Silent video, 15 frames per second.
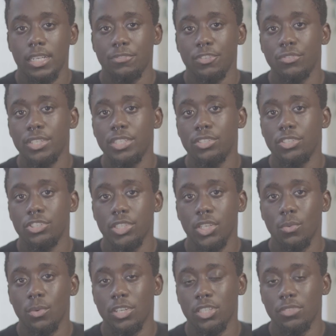After researching
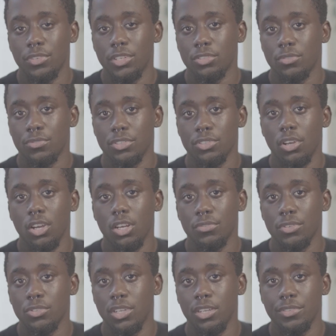and watching videos from
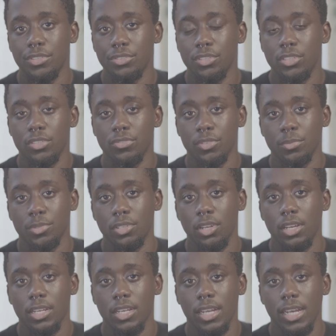photographers who have used this film
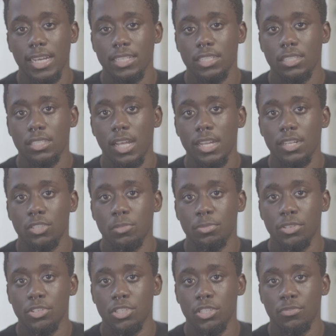stock, I decided to
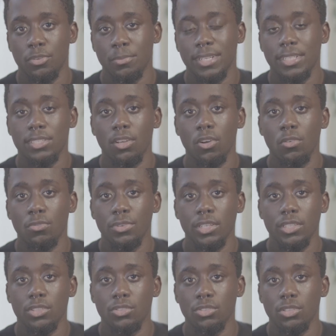purchase it for myself
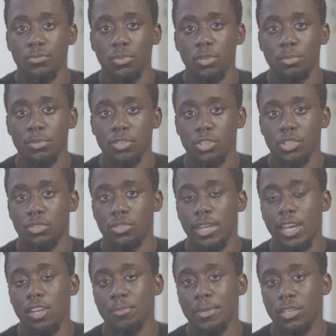and use it for a portrait shoot I
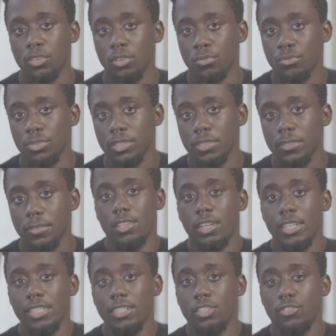had on my girlfriend.
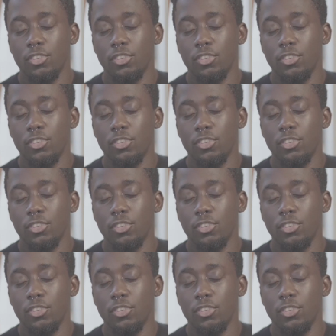Luckily this